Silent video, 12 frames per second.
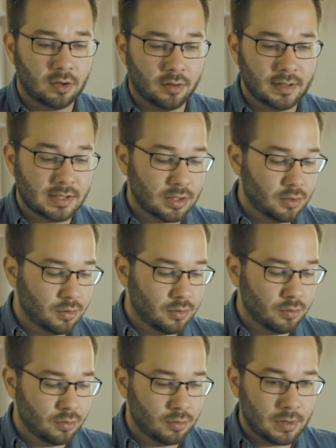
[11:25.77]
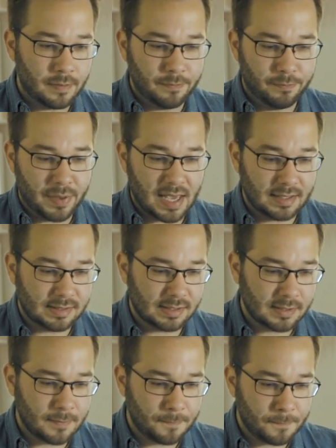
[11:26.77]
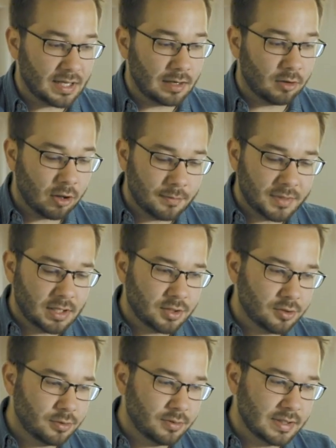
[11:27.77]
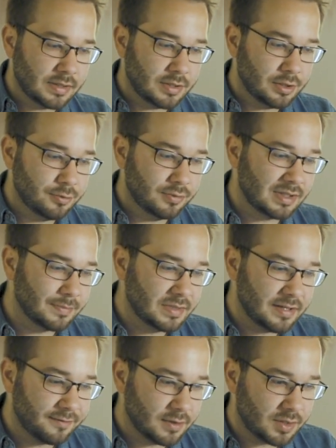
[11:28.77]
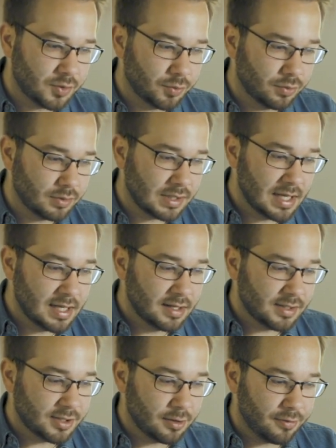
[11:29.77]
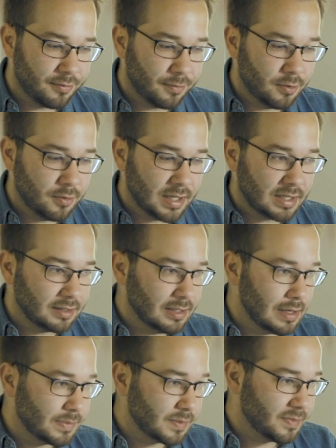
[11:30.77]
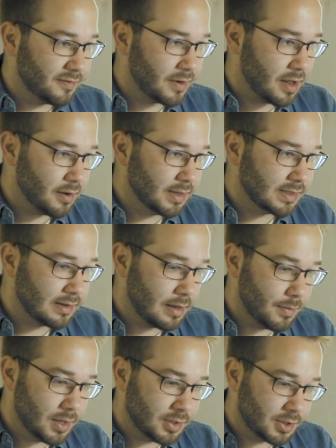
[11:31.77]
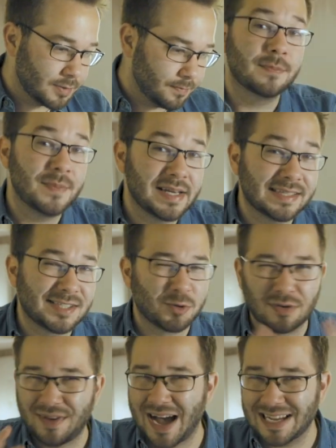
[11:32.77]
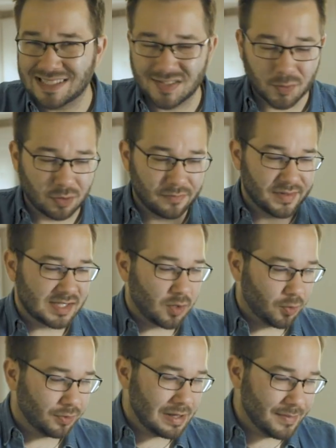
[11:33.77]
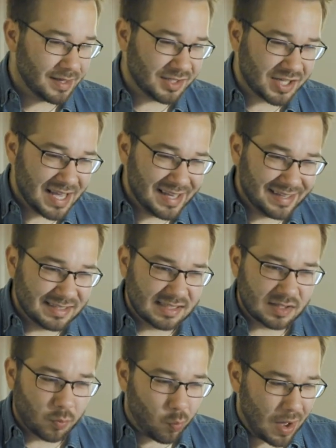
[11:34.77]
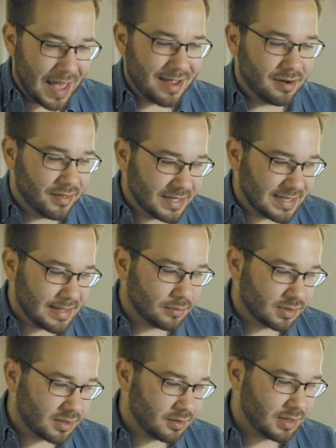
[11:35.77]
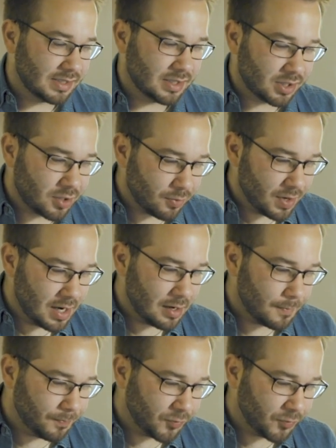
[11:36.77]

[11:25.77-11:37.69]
call this new base. And now all I'm gonna do is use some different tools to go through and clean up some different areas of the image. The biggest sort of eyesore of this whole image is this wire that dangles across the screen.